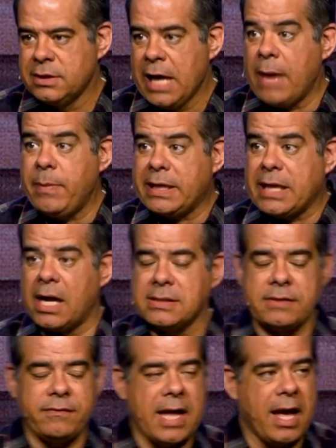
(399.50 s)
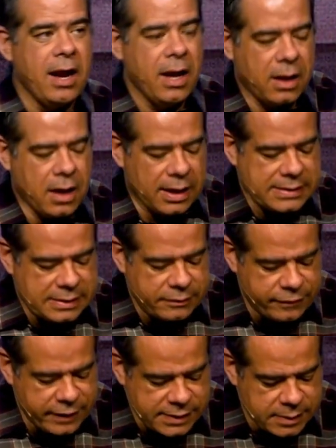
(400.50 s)
And because of that, God's
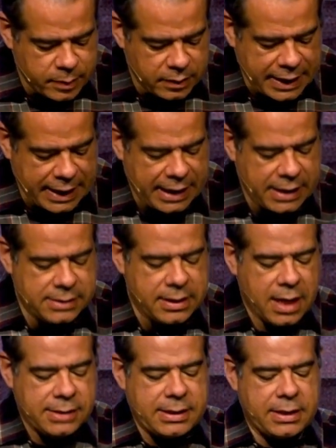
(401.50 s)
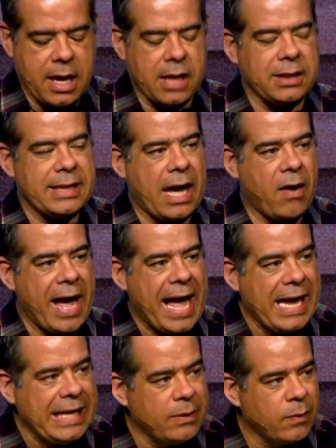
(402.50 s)
invisible hand did not allow
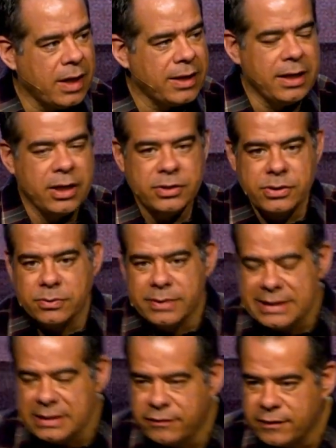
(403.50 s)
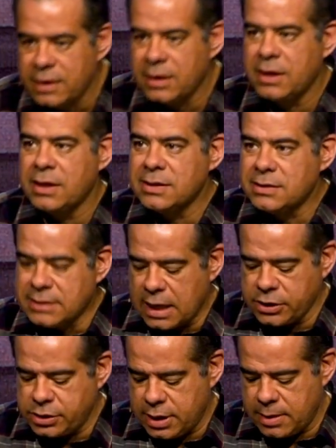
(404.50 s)
anyone to even
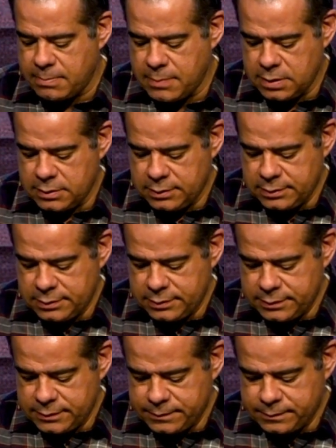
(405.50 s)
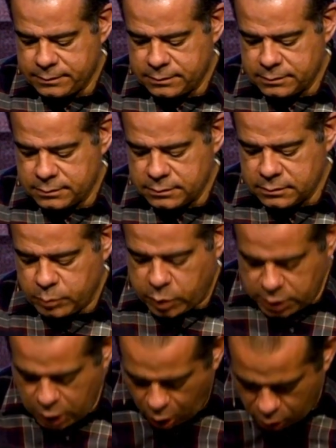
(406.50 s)
touch him.
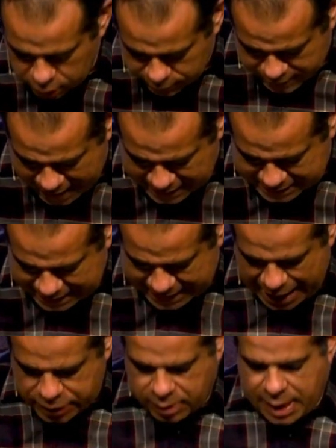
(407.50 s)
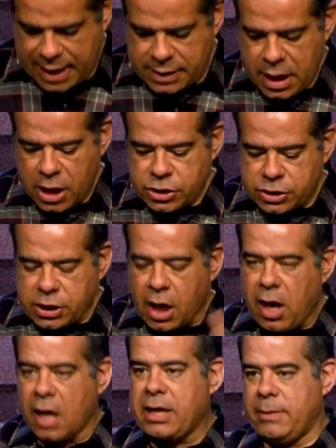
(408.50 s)
Put all of that together and
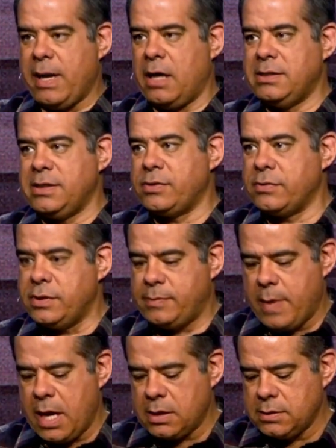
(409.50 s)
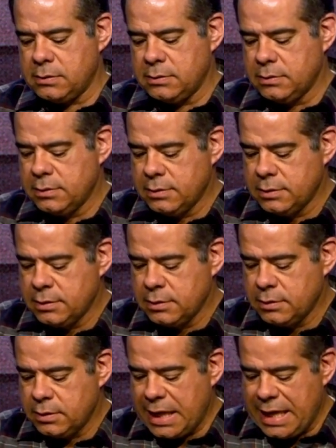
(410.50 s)
talk about disrespect.
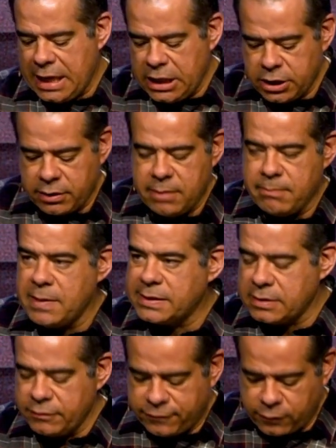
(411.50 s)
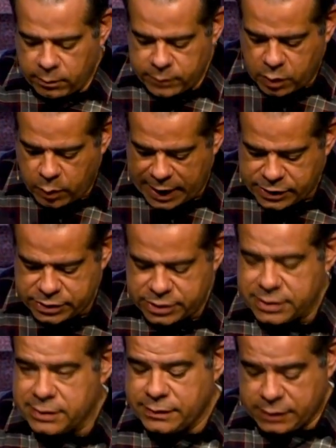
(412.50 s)
Ignorant, misinformed
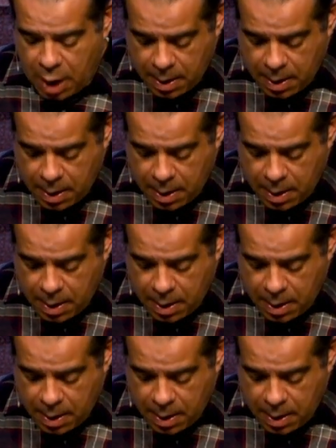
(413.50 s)
questions,